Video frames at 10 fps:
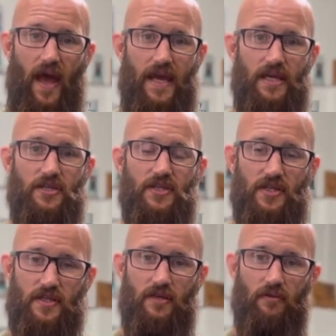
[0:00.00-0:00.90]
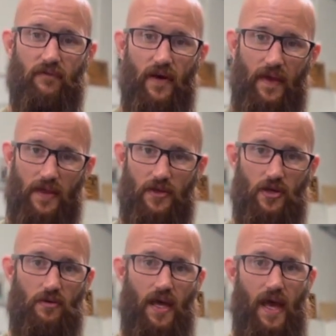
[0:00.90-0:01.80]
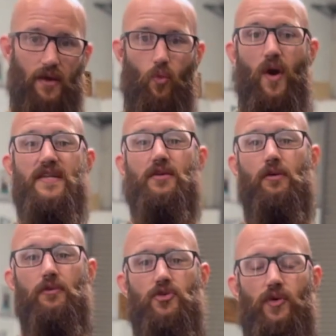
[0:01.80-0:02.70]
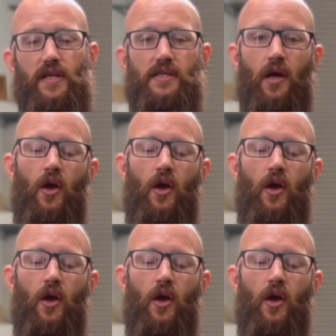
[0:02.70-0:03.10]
age, it's just to do with the fact that in the UK and Western countries,